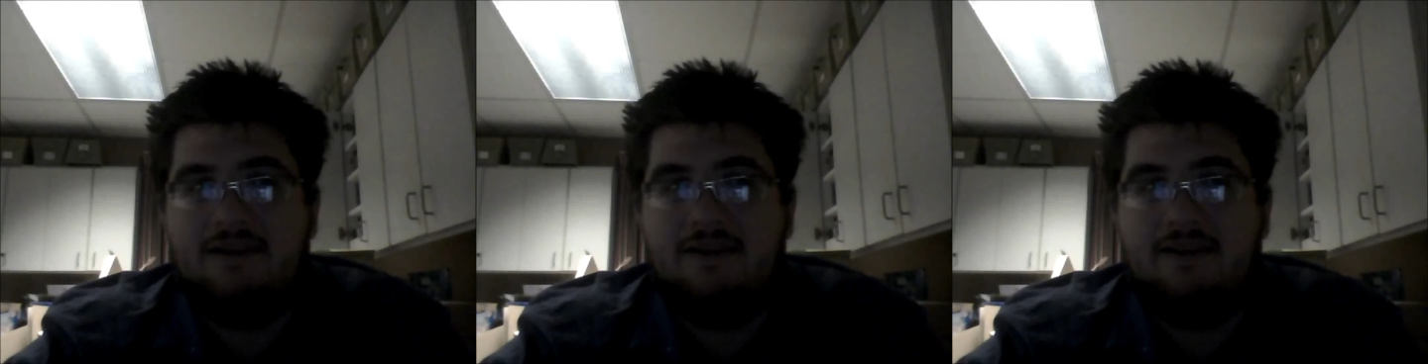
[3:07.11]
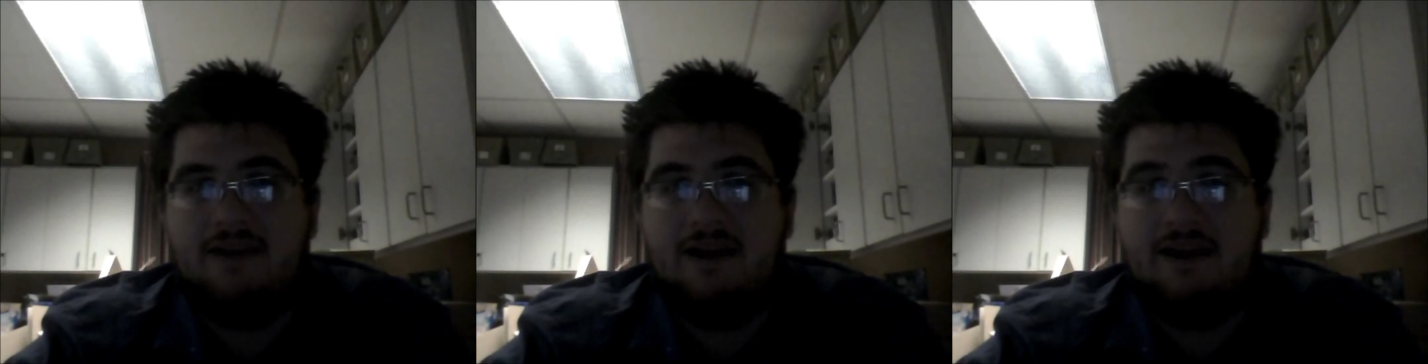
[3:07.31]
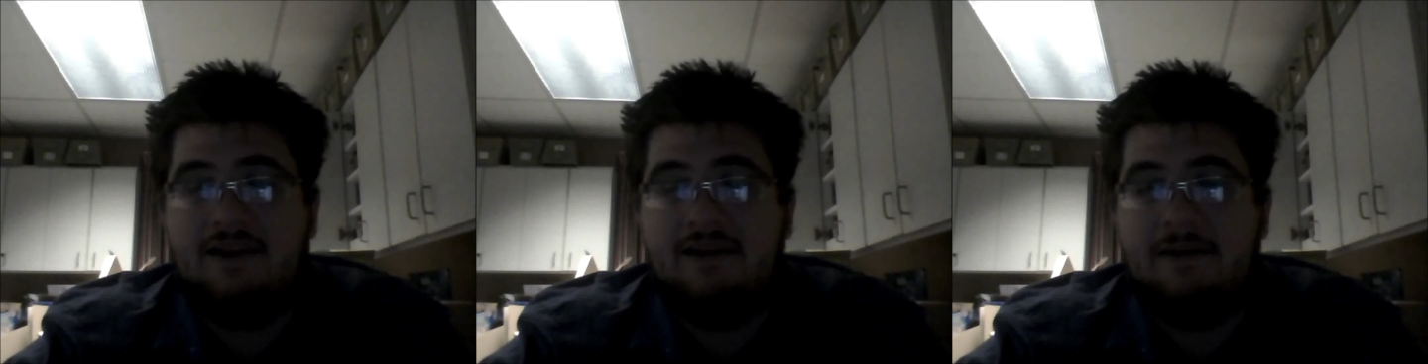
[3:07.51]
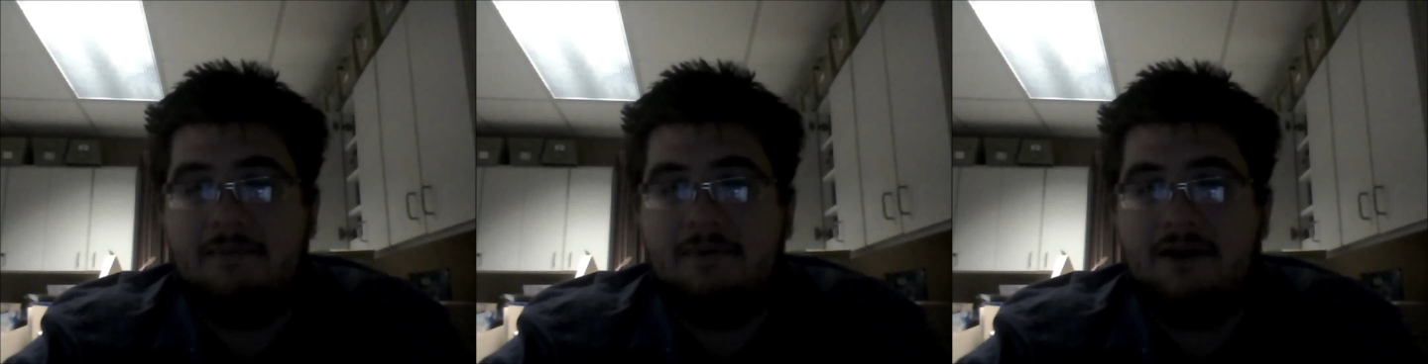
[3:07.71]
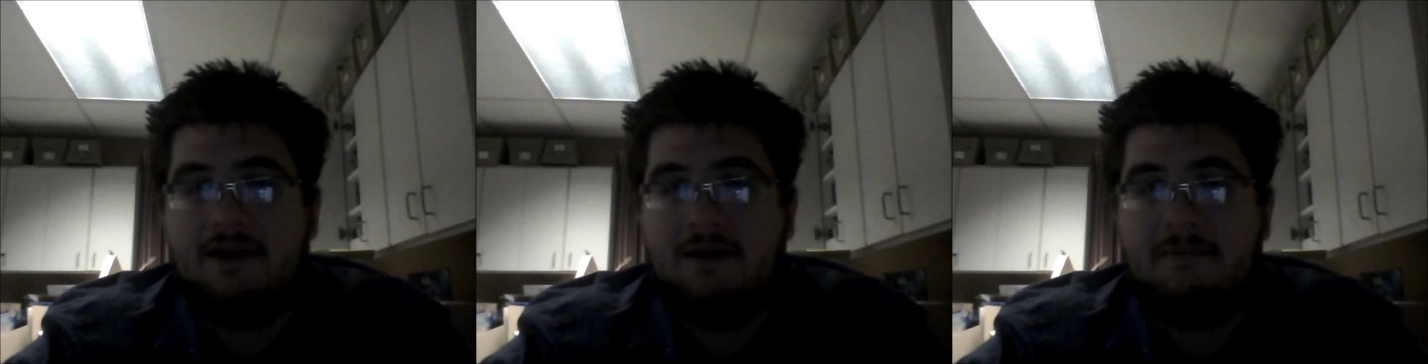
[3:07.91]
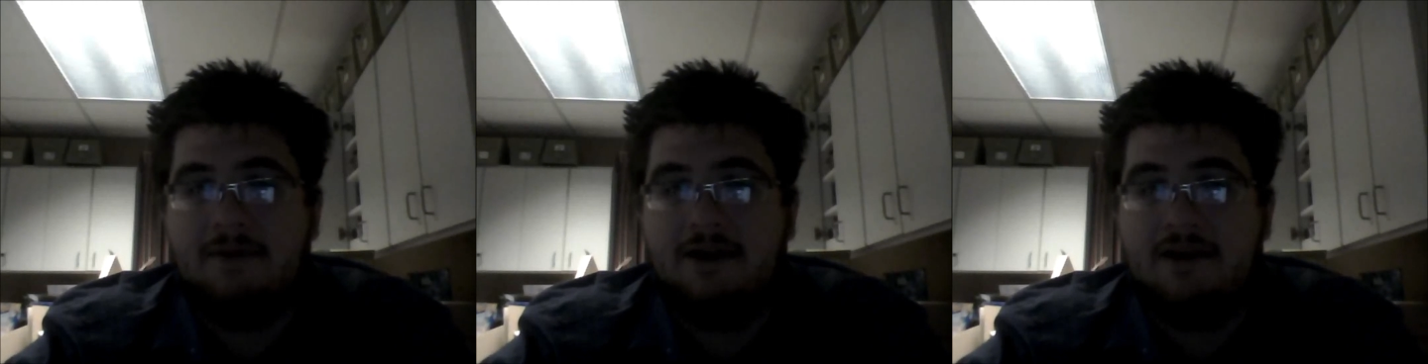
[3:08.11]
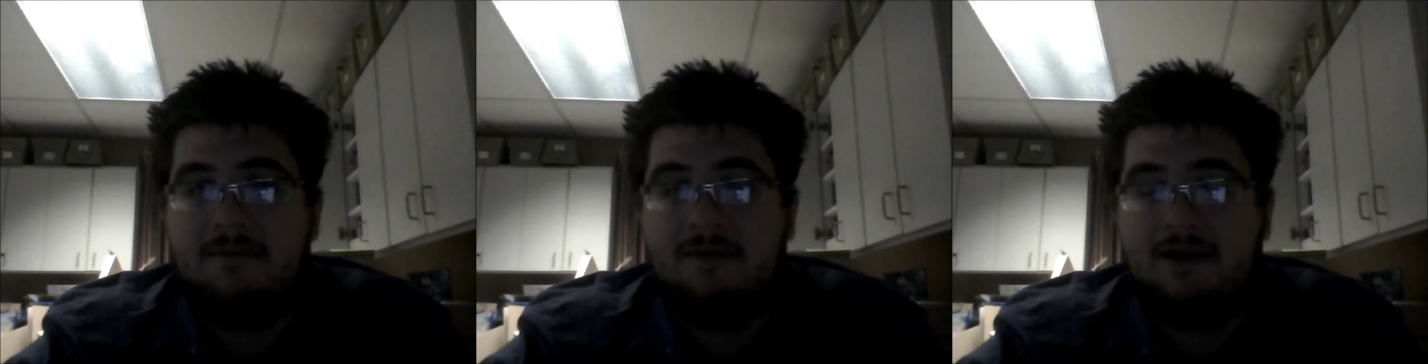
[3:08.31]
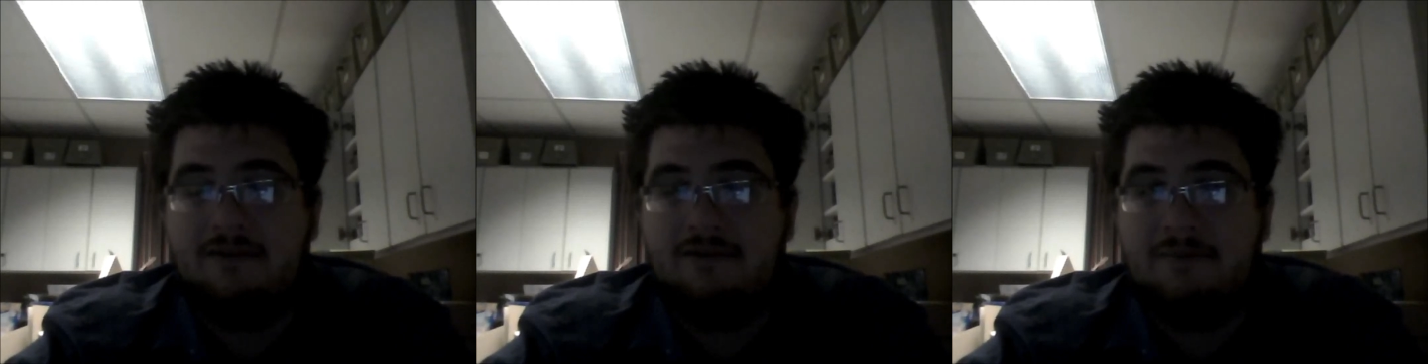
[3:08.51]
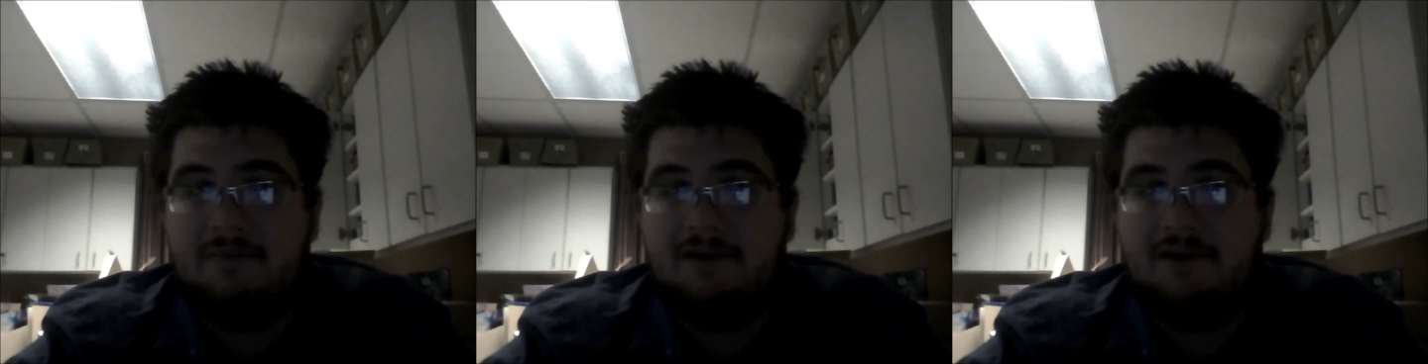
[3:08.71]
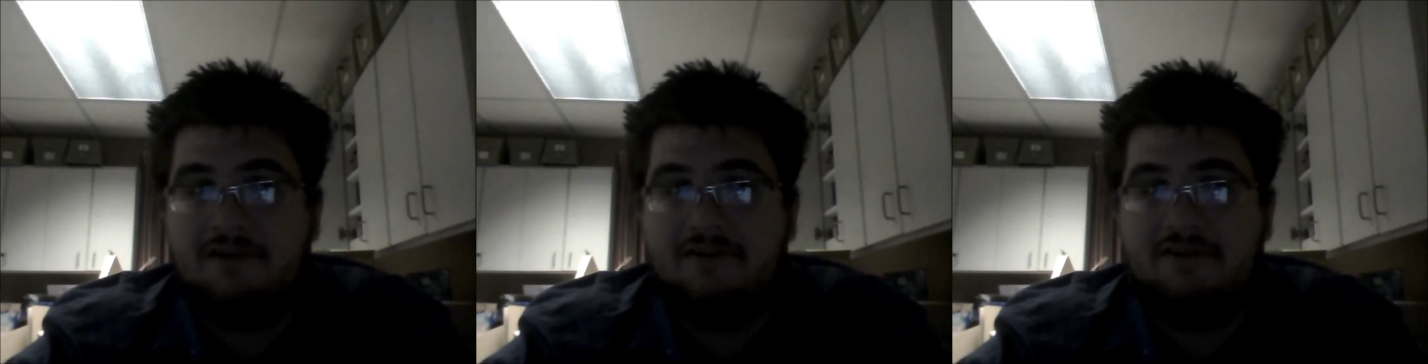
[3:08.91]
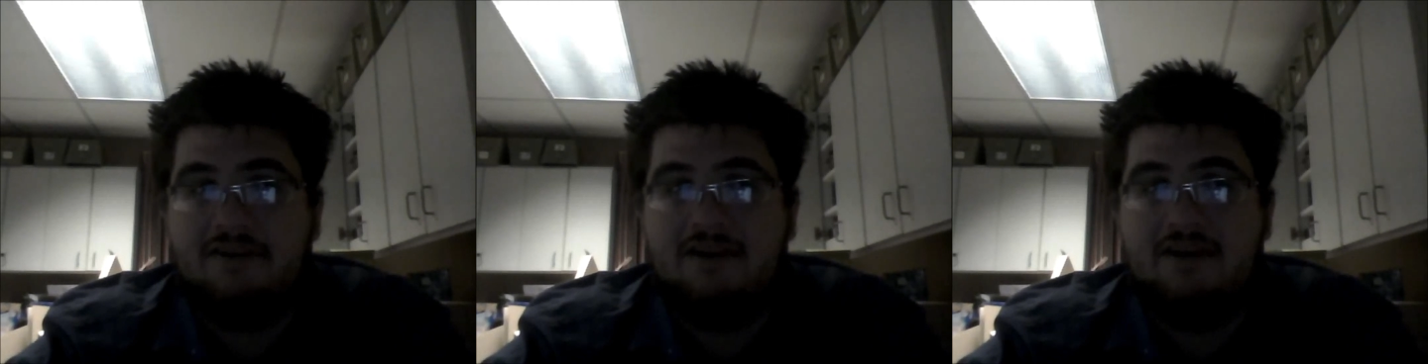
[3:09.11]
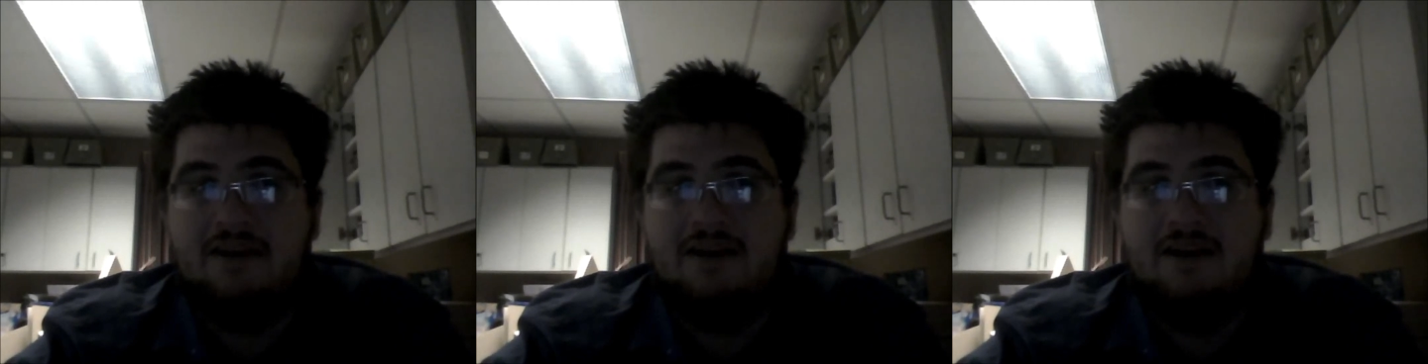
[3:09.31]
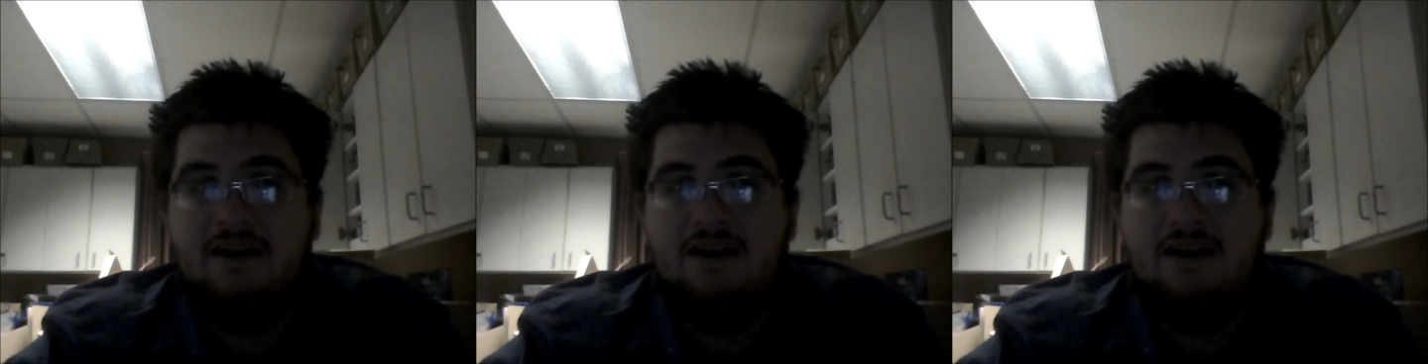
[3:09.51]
and then I ended up playing a buddy of mine from Tulsa.